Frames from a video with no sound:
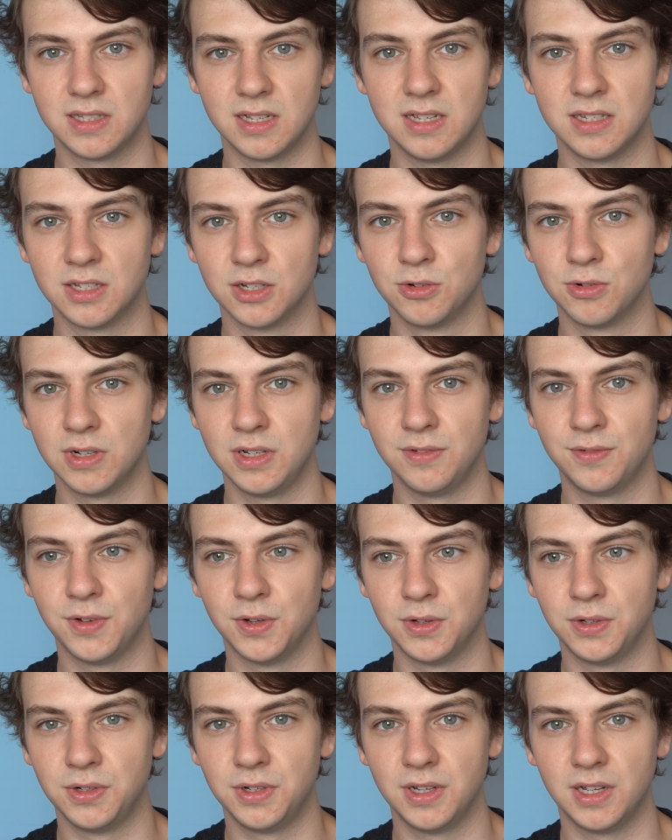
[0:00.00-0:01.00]
it's a great
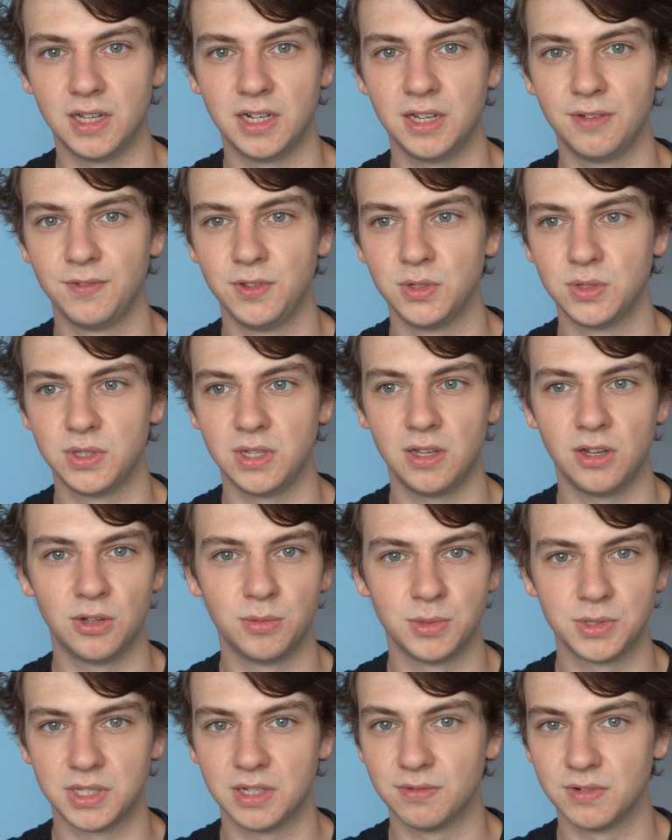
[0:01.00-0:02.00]
phone and I've used it
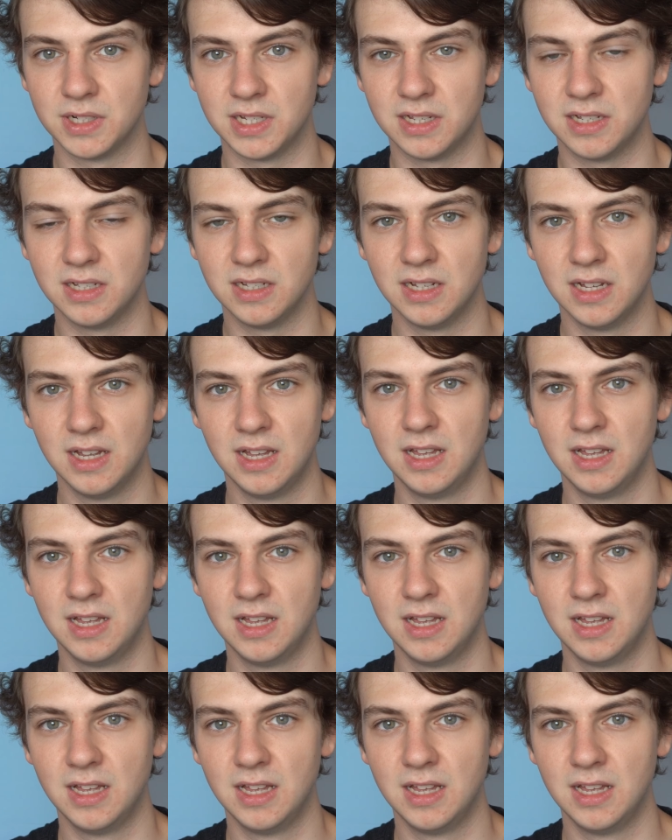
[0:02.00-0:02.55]
almost every day,